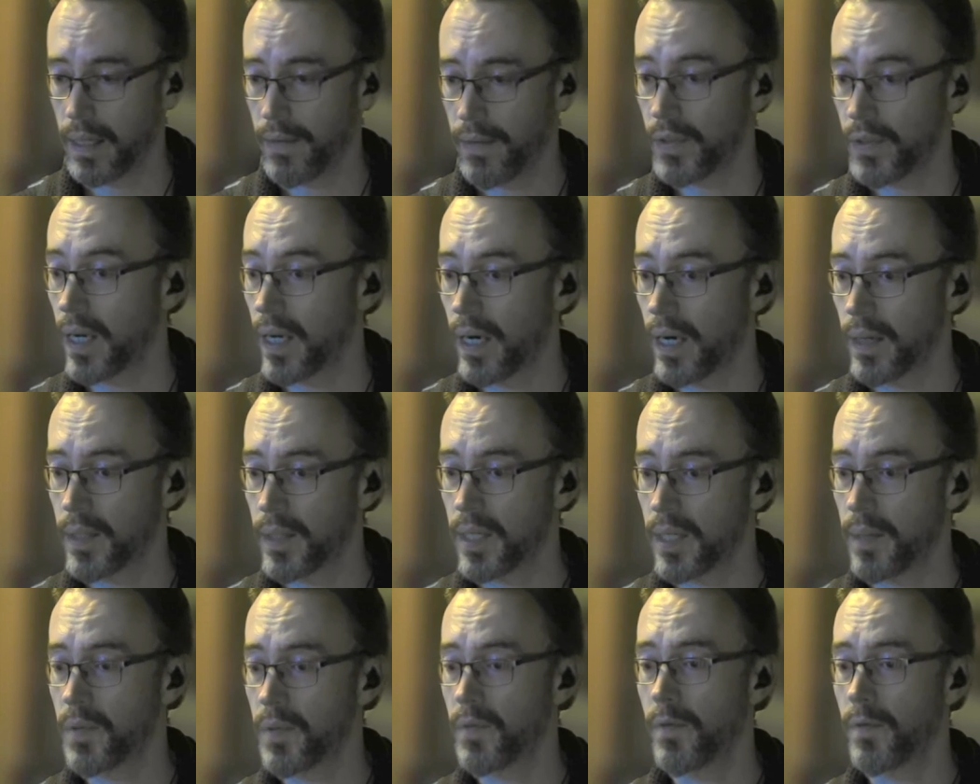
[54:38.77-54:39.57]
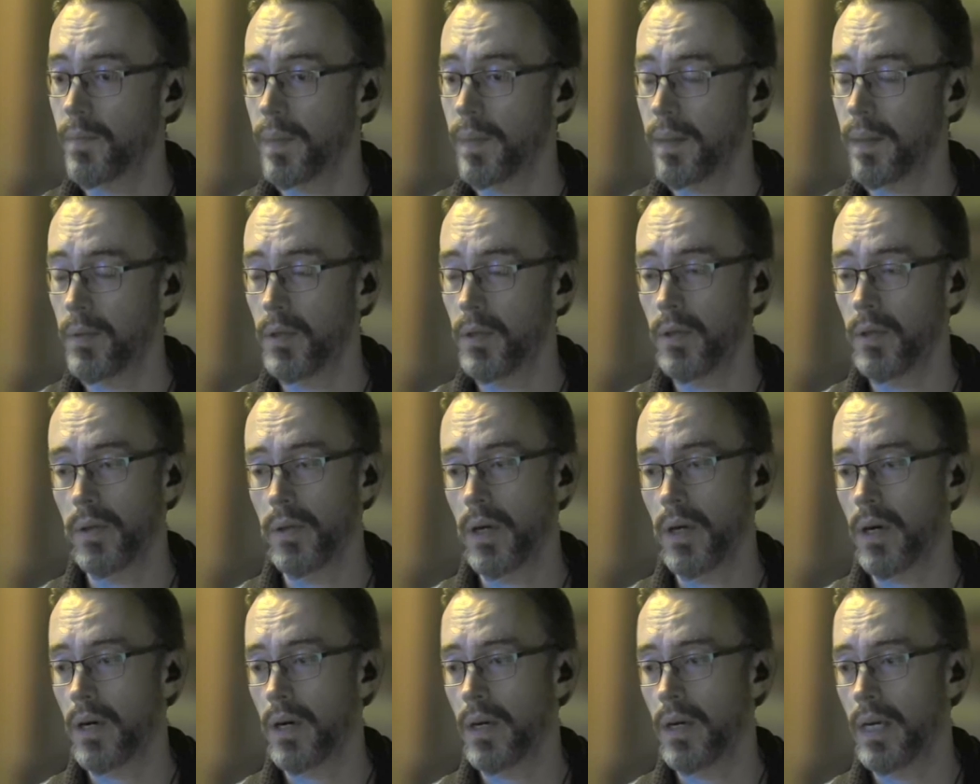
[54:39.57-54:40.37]
scholarships for people who
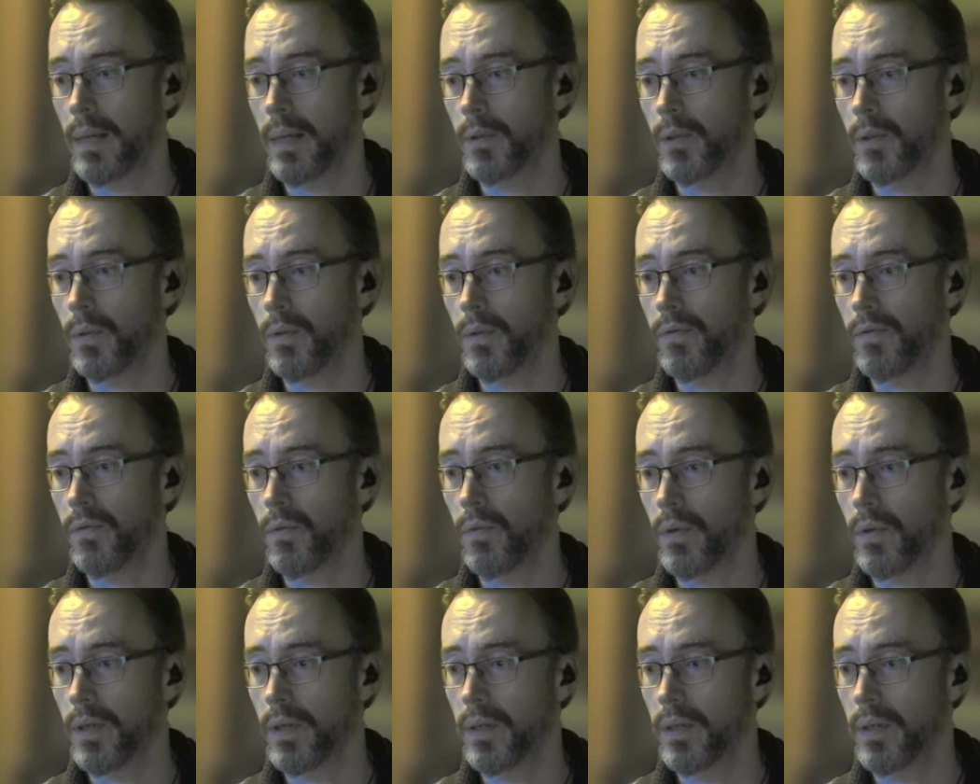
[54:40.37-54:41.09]
aren't able to afford